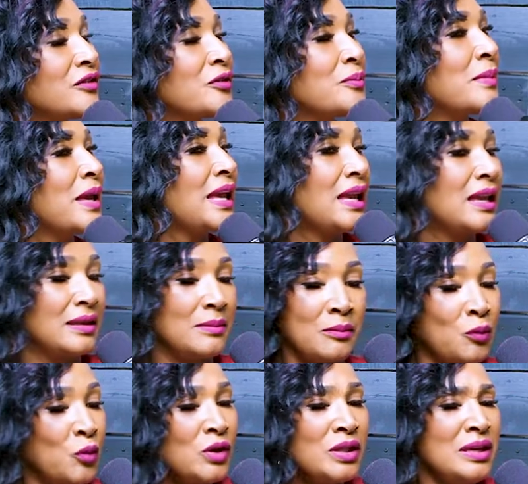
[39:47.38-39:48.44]
man.
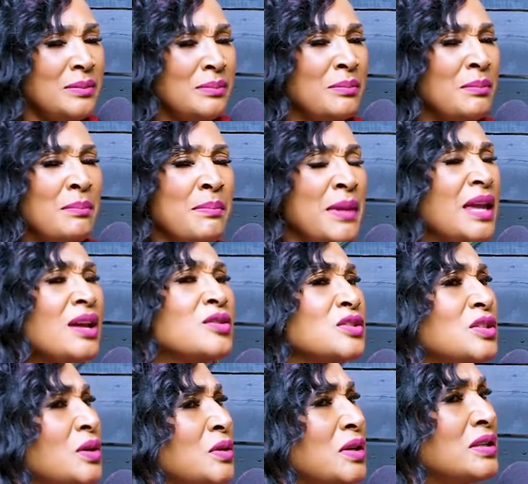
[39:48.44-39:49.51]
Really, males
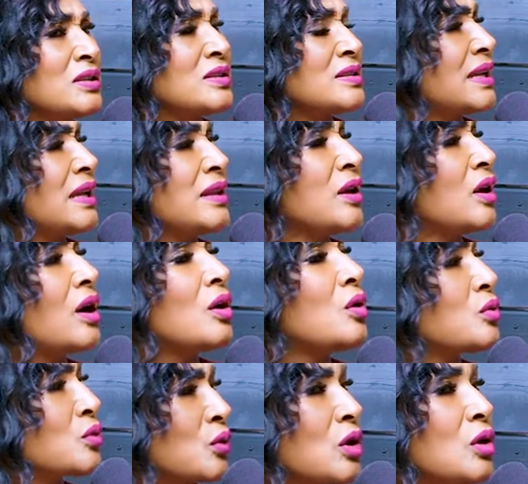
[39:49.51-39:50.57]
don't understand their
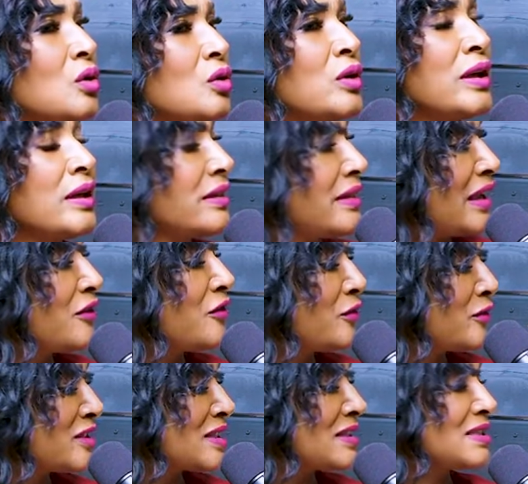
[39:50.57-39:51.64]
own role. Right. They've
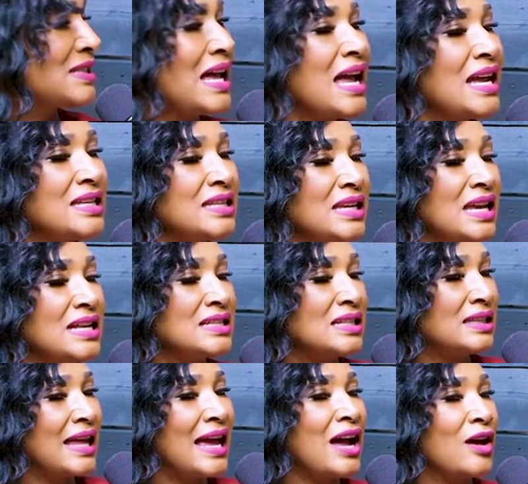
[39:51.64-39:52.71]
society has
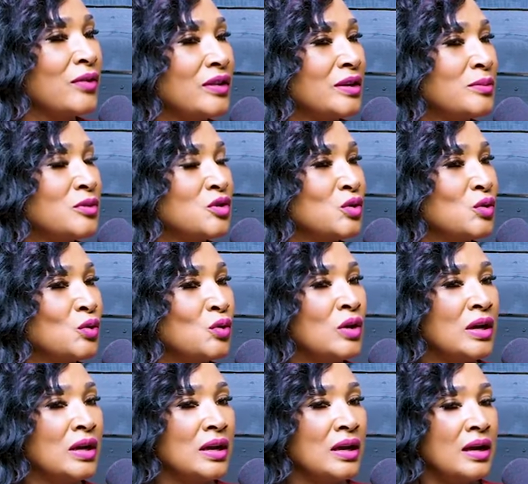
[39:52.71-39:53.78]
allowed them to
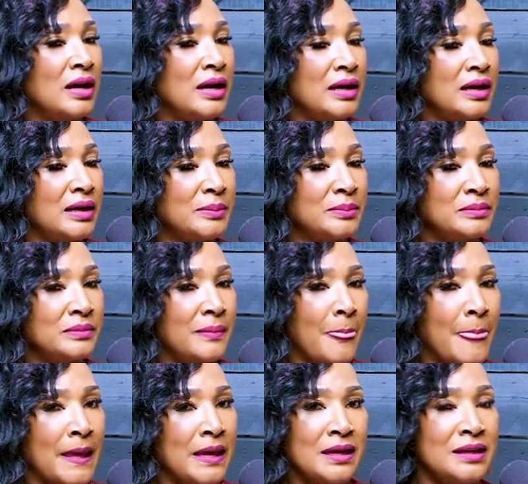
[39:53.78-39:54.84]
um,
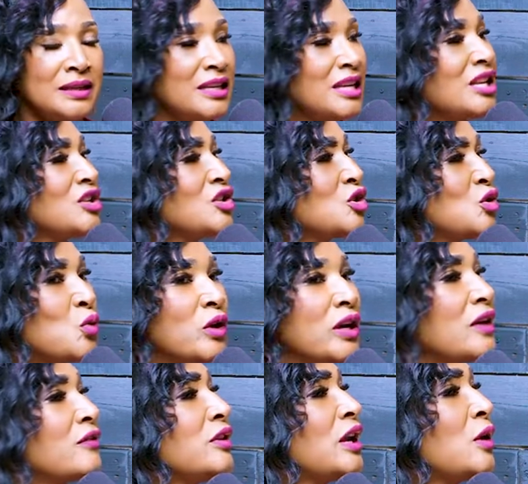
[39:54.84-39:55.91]
get into
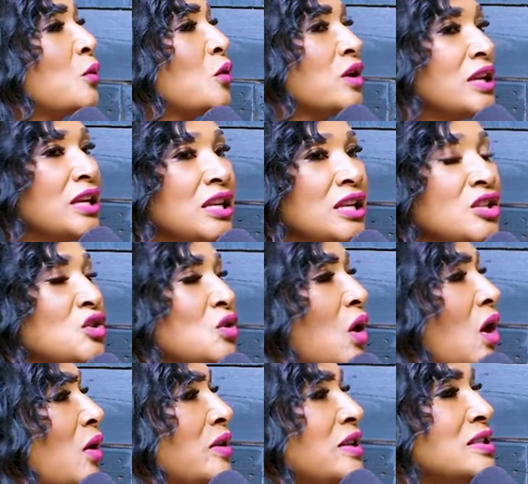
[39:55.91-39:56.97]
whatever they want to get into,
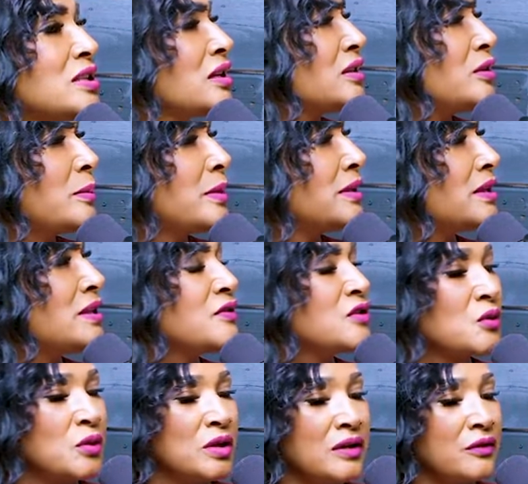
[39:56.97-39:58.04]
all these other beliefs or
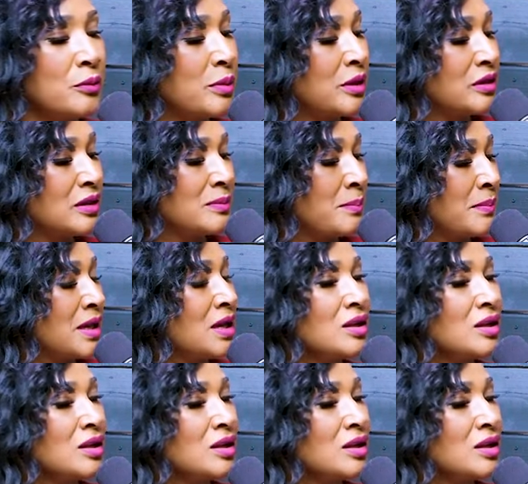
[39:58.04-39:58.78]
whatever. But the male,